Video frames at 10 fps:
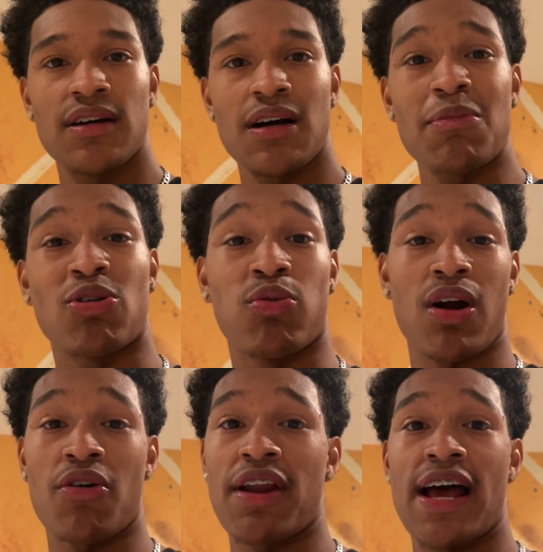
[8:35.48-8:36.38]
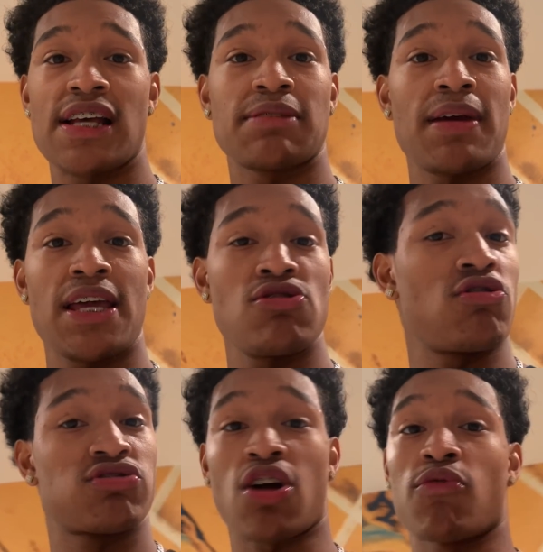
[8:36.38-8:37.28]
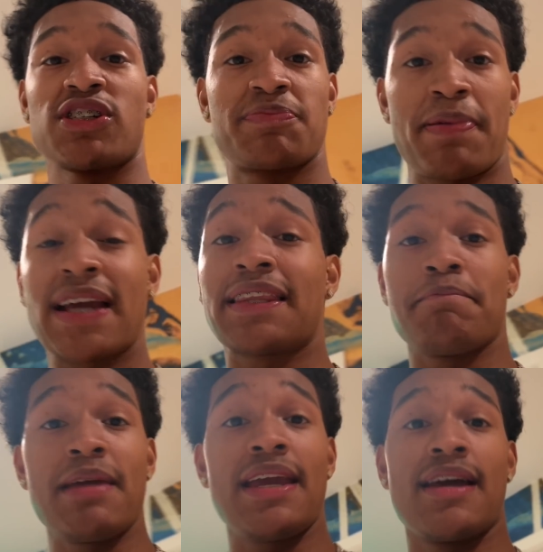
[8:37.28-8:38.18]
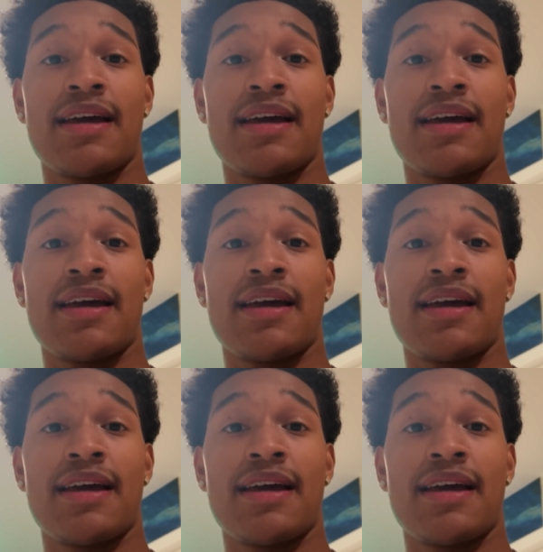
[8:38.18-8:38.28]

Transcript: I'm a grown ass man. You gonna start respecting me.